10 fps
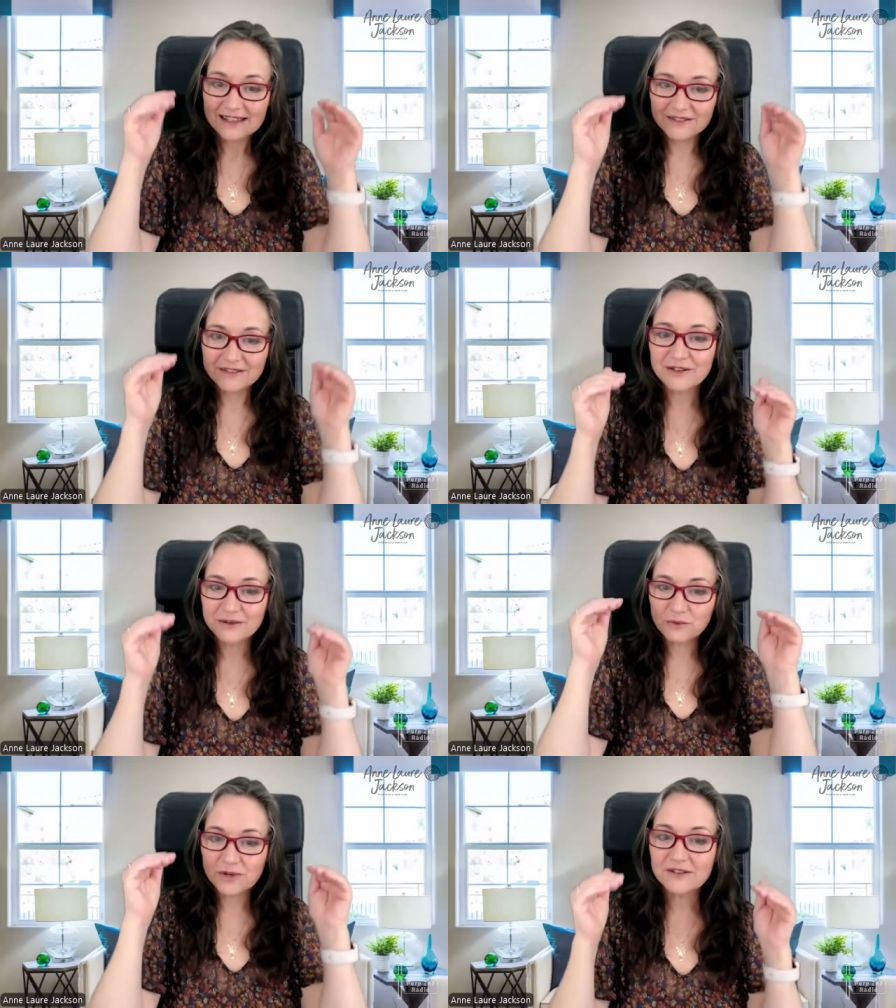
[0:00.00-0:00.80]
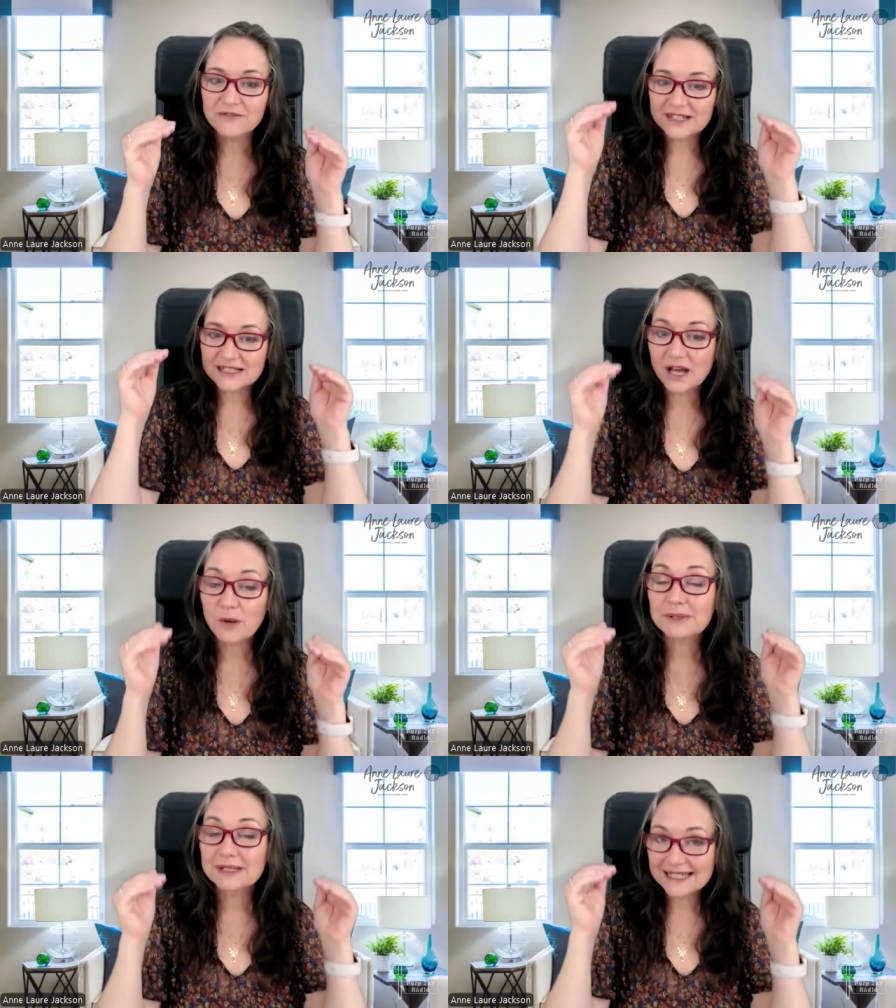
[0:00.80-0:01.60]
that if there's an
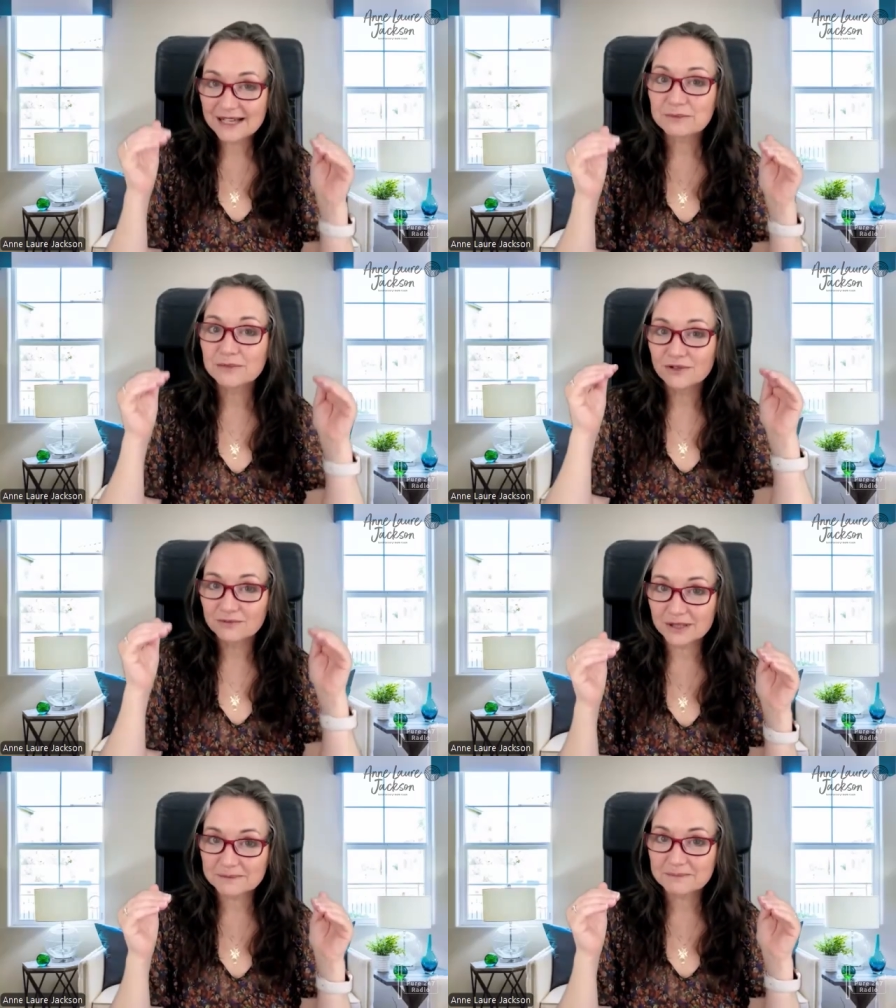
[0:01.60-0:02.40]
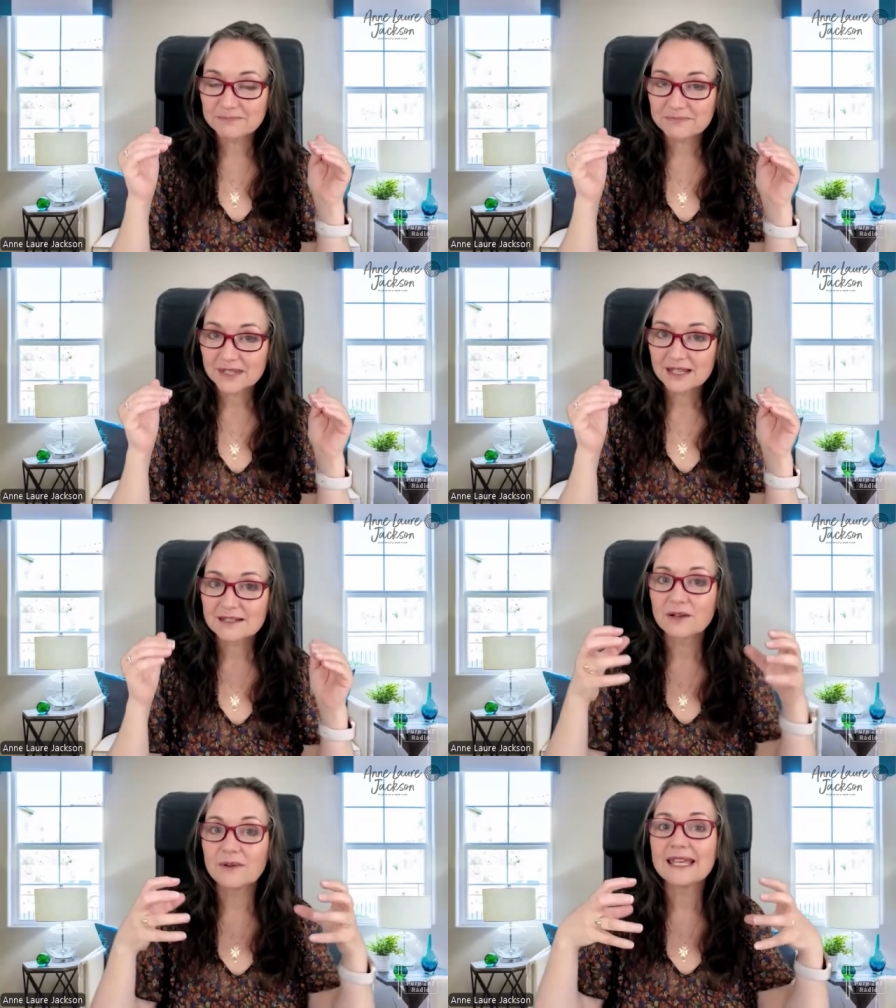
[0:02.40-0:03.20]
up and down movement,
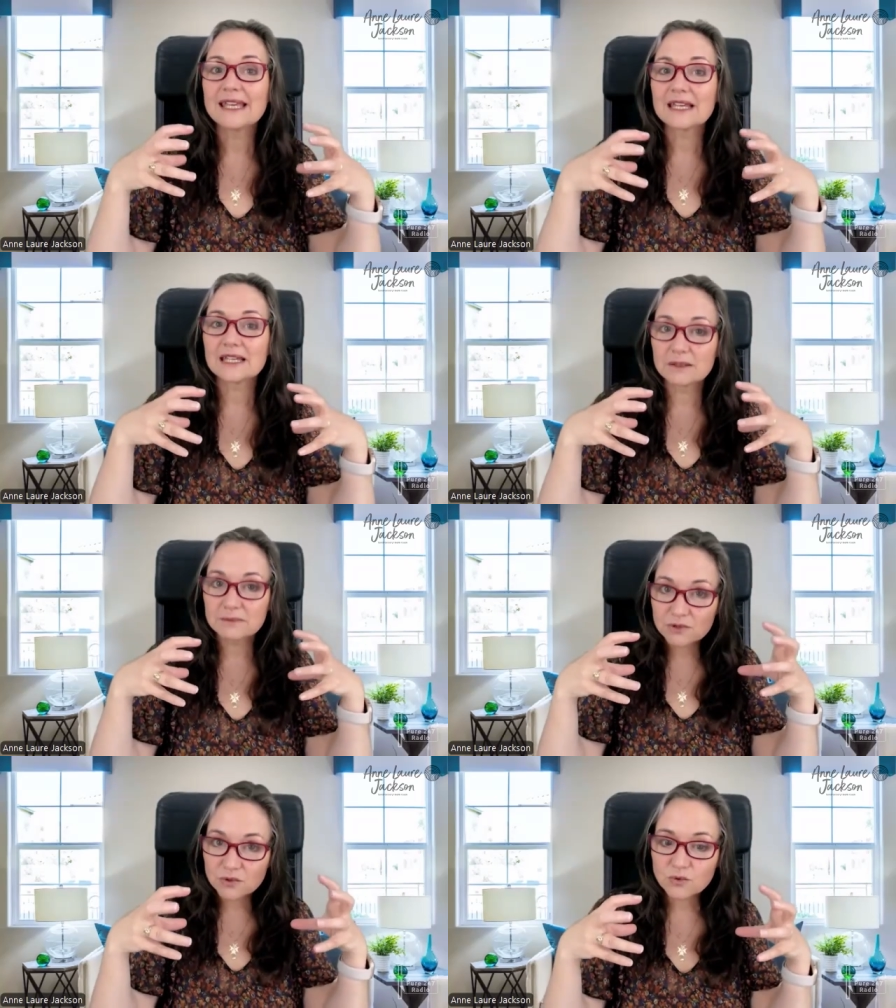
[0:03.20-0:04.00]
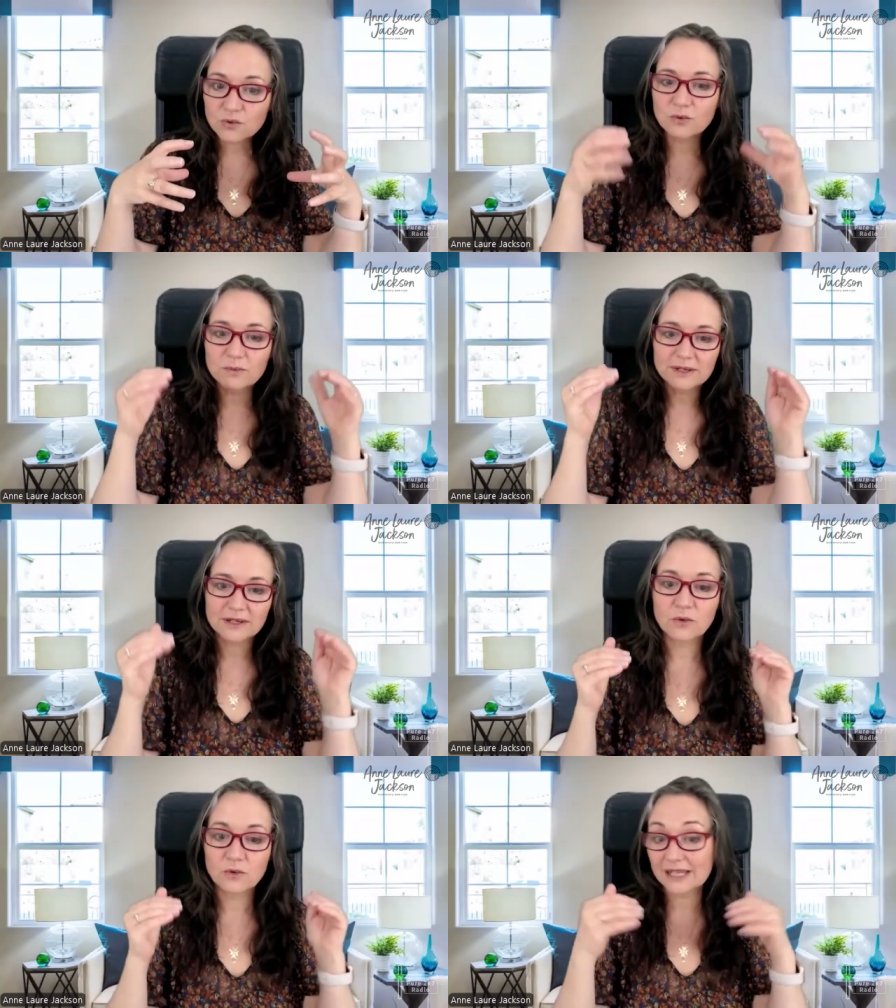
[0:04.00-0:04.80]
so it can absorb
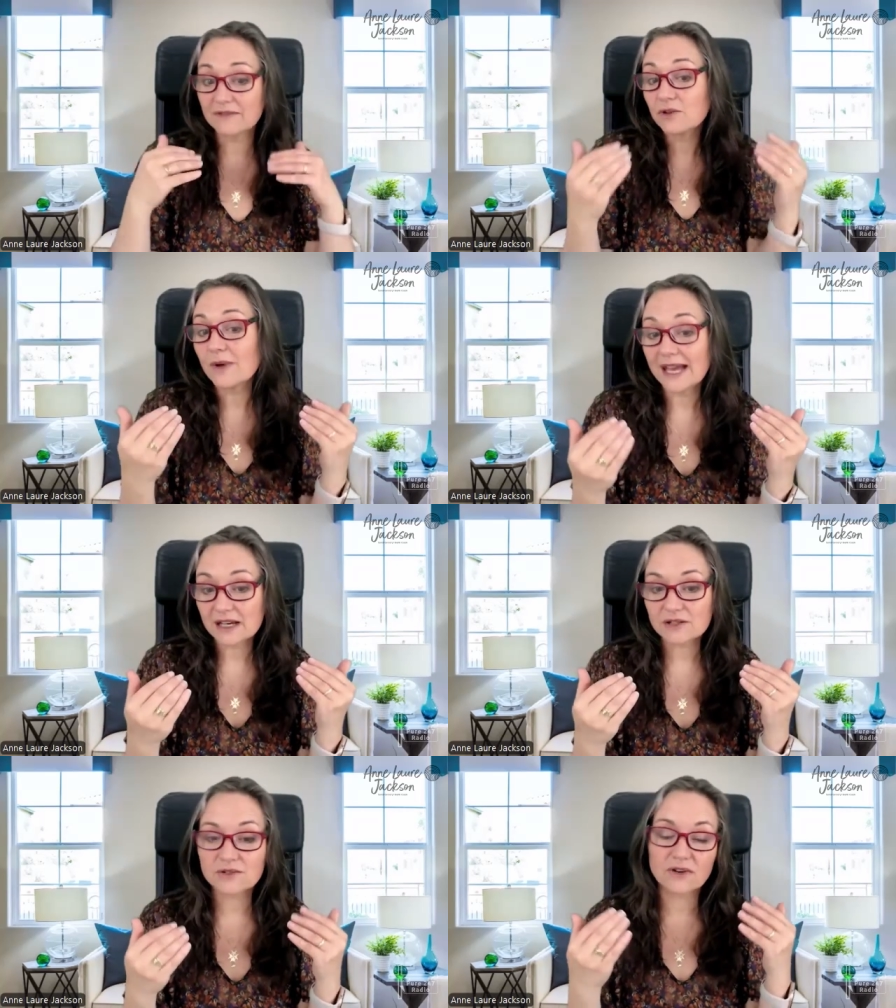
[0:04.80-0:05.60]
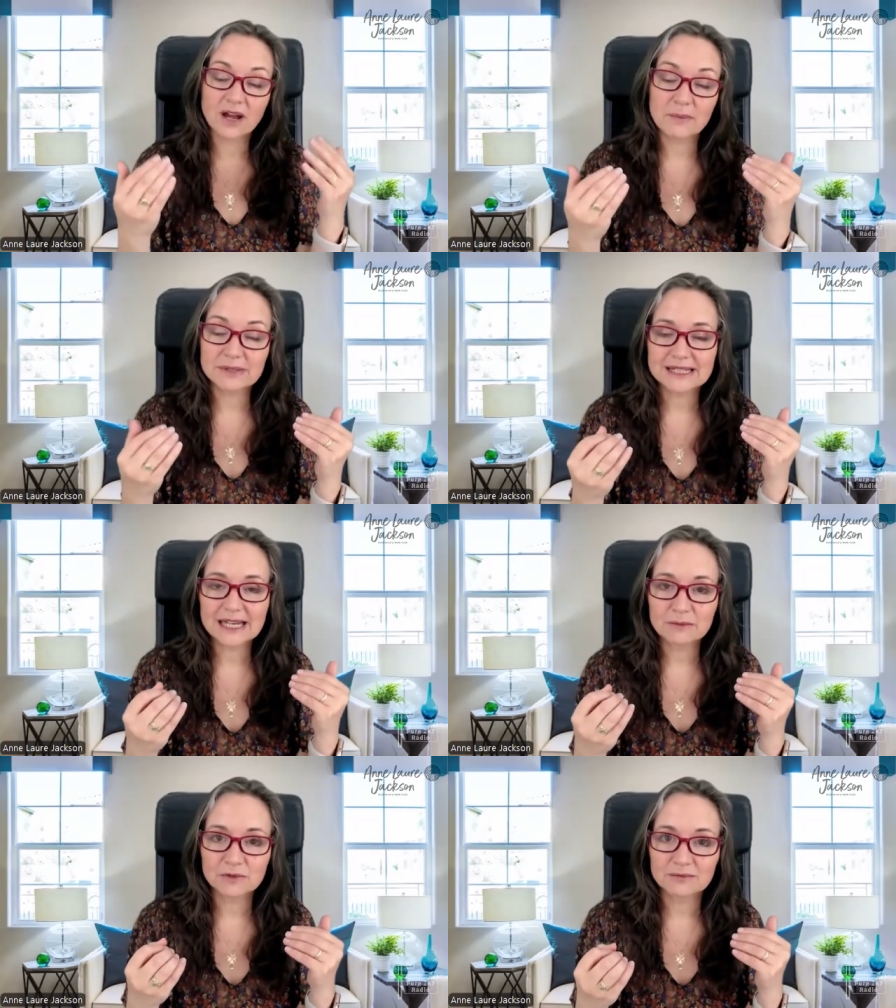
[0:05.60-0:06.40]
or give you extra up and
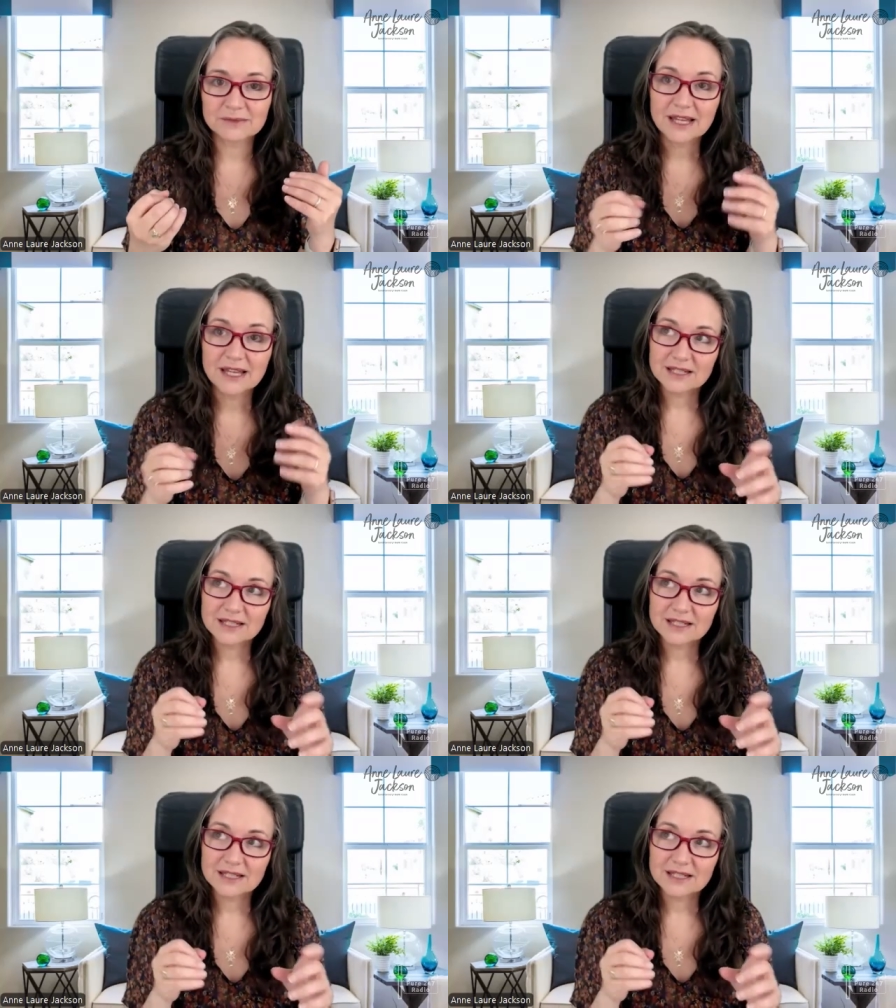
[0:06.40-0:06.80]
down movement.